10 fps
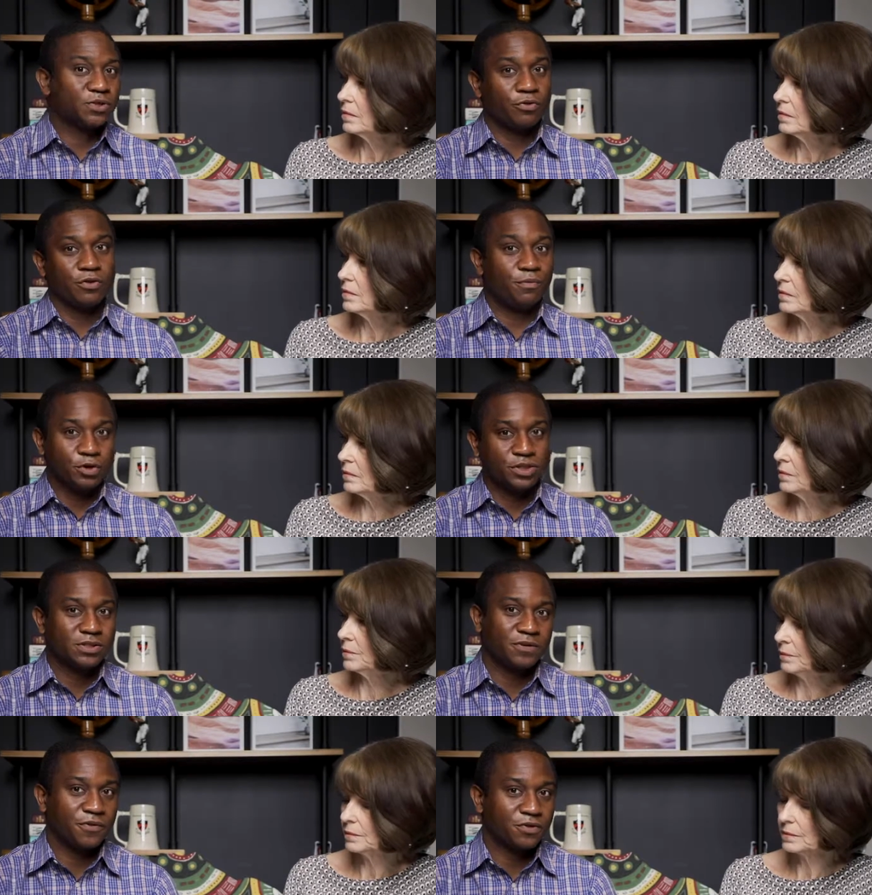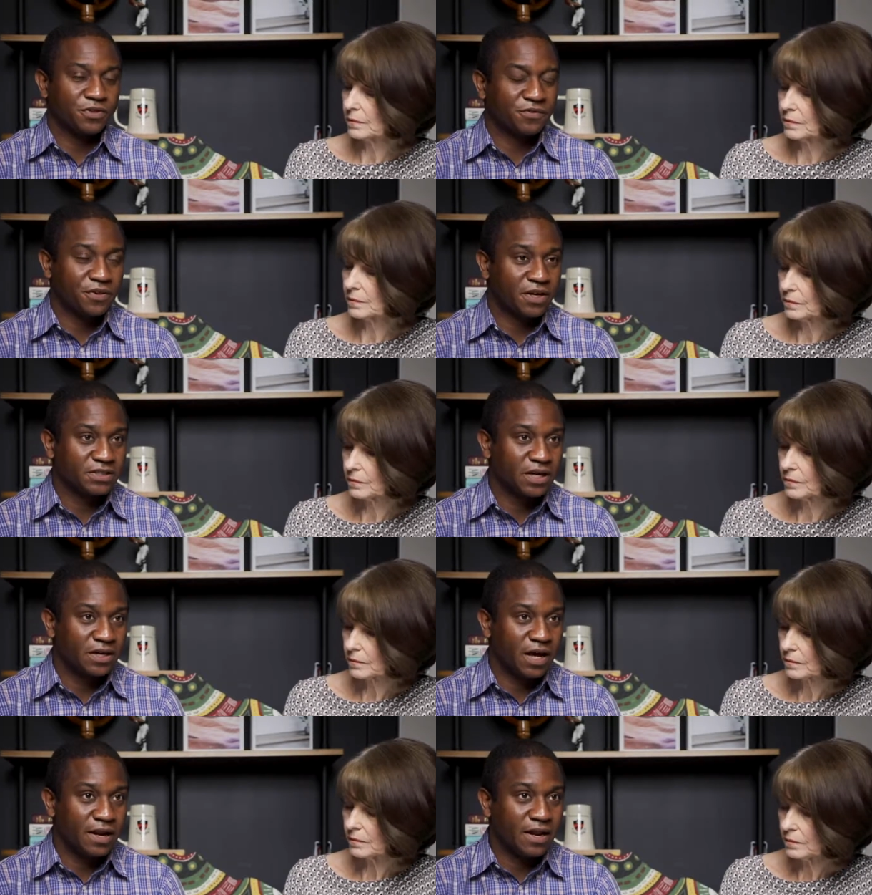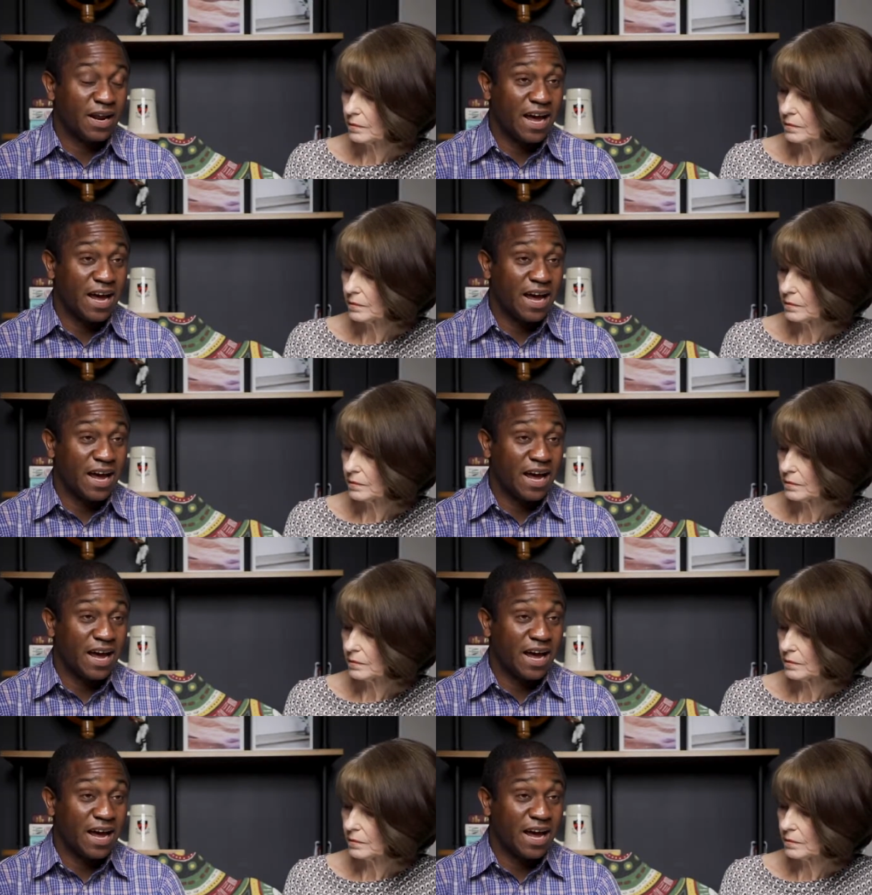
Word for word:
Speaker 1: go through the motions of those different things, and yet not